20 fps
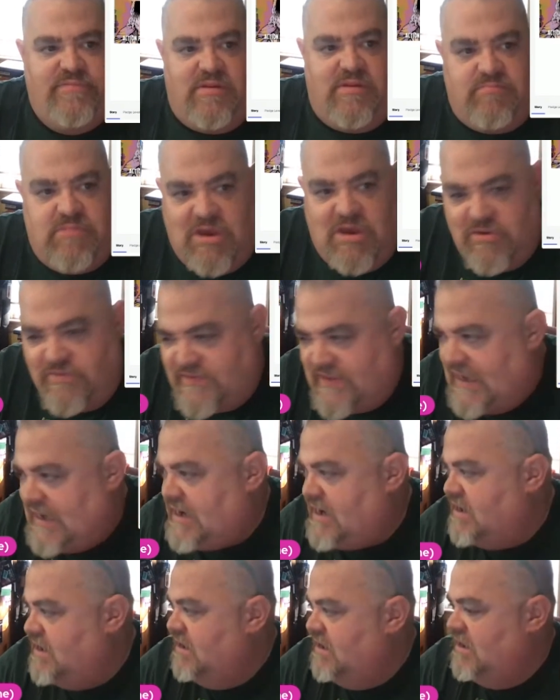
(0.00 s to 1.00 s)

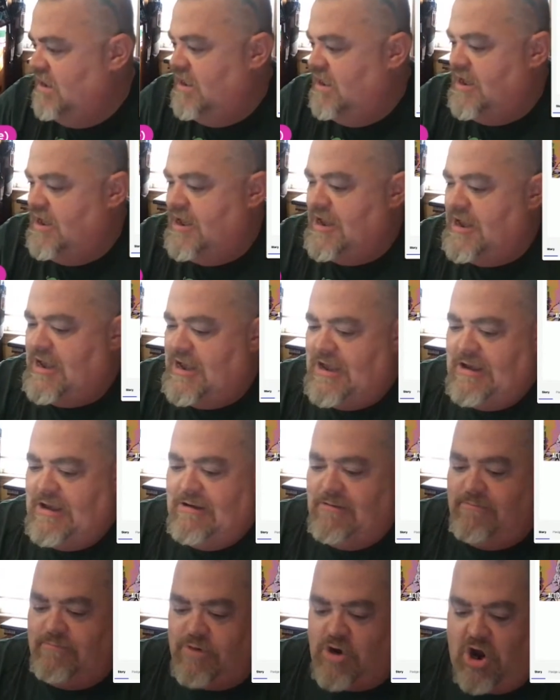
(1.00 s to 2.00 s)
music,
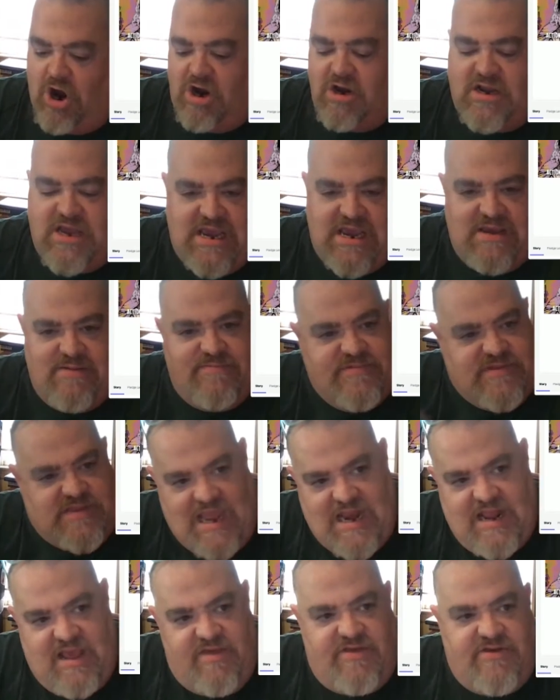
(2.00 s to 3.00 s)
card games,
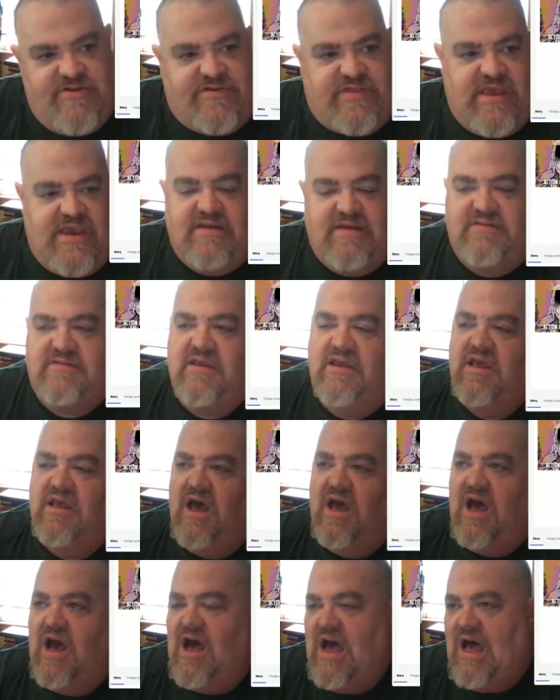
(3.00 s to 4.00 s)
any of those things,
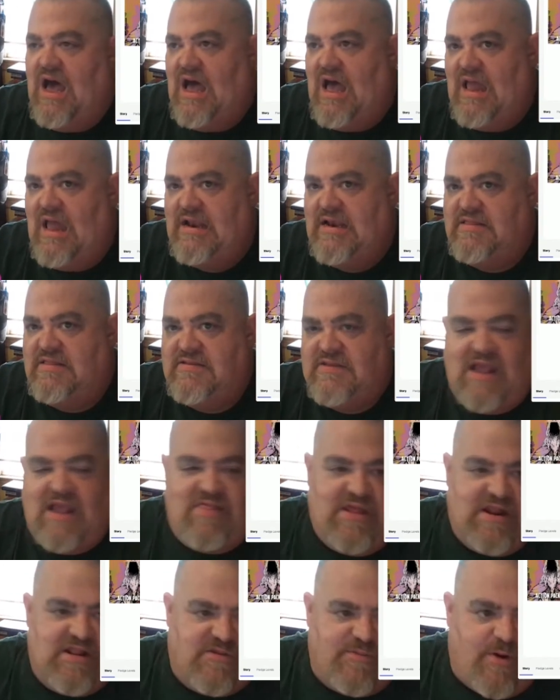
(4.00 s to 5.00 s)
and say
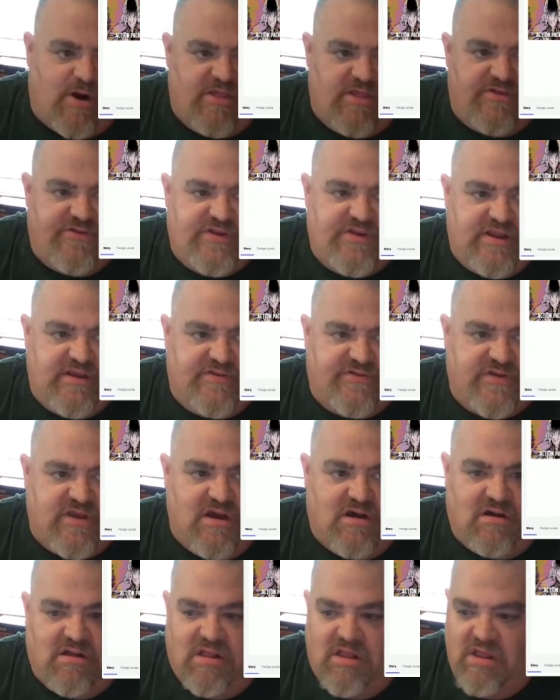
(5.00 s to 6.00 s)
that it's part of the City of
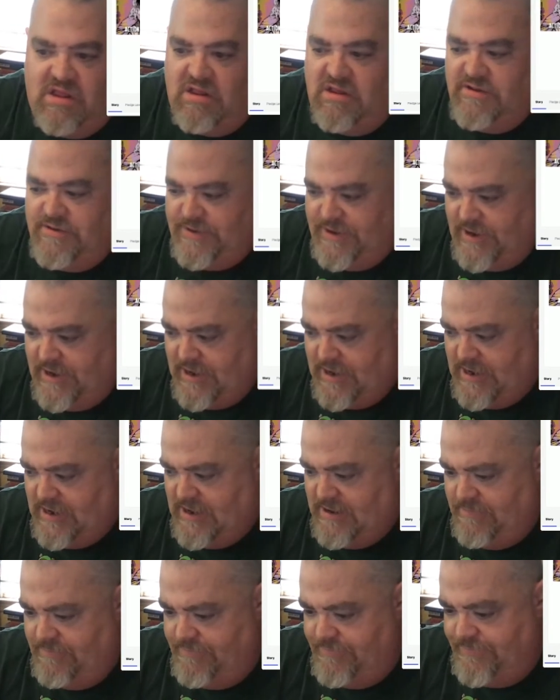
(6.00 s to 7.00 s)
Skull.
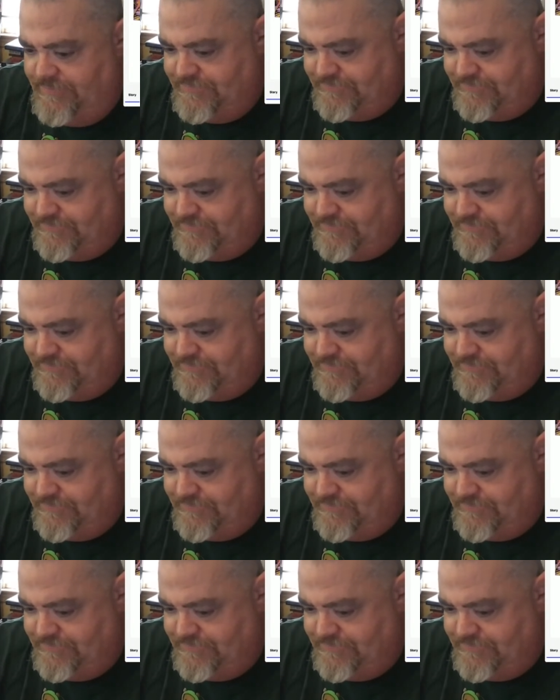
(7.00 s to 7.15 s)
I